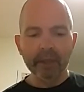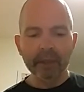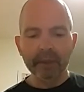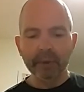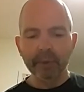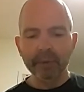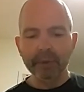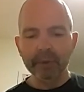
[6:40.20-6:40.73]

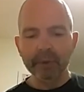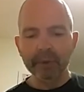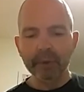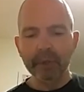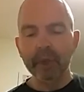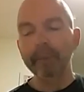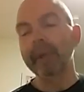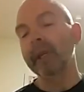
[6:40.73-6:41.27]
You're
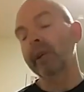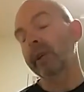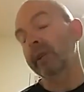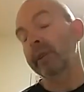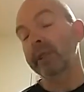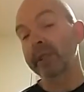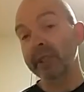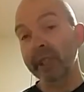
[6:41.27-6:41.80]
talking about a lot
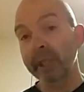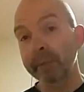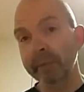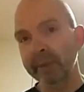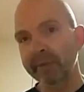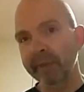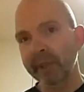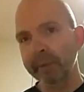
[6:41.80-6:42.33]
of
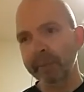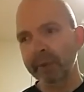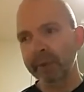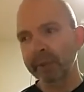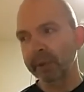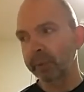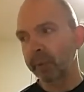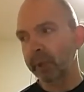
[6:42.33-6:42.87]
disabled
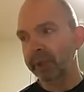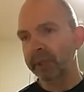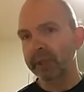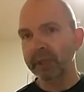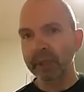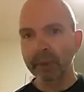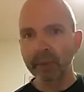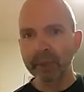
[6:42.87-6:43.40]
vapors who wanted
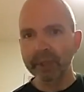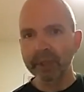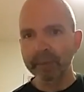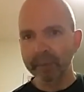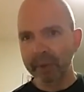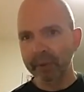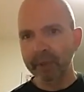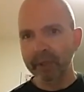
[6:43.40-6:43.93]
to quit
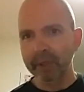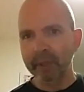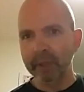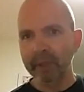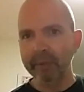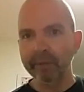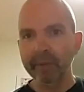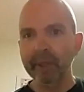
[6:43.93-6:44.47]
smoking
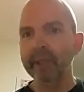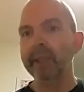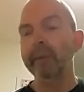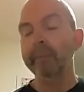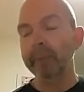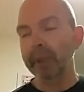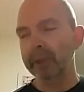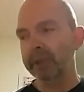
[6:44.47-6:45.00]
and found it
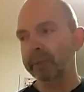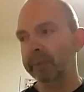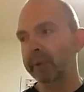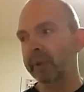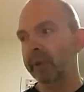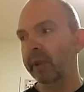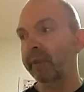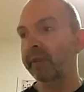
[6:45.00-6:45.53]

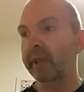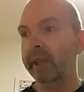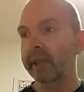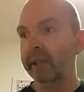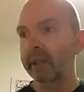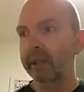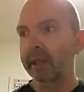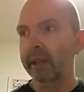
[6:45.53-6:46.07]
impossible, and
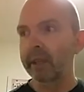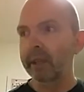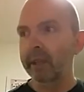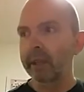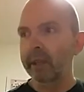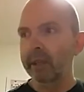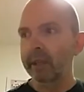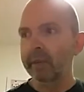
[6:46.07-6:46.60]
then
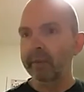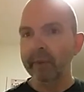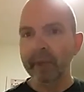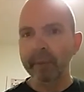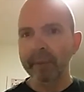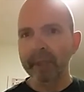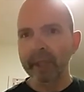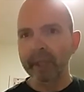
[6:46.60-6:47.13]

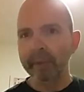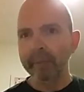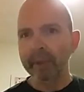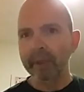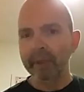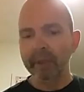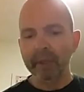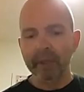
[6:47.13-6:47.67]
vaping came
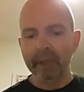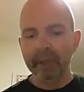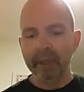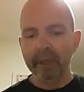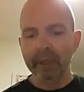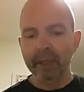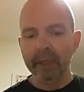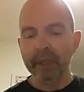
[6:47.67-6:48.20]
along,
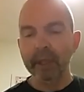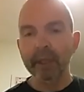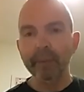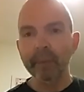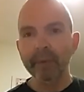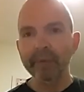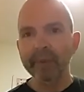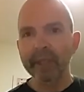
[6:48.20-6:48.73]
and
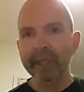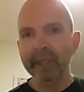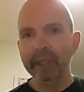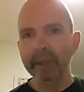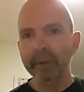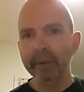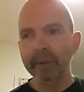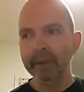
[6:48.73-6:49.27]
we've taken
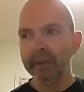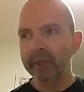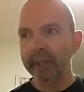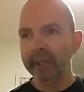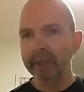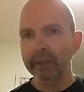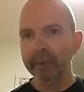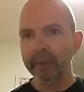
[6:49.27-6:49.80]

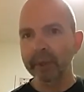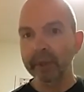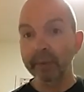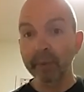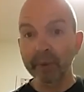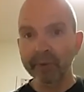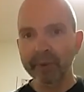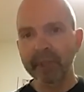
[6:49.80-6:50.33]
to it.
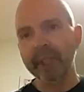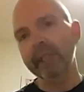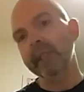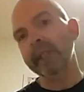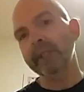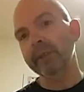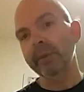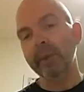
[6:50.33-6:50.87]
We've taken
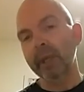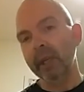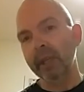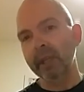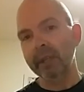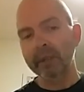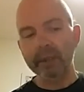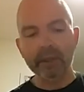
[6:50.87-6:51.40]
it to our
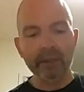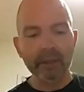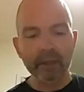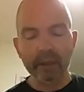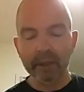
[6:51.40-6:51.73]
hearts.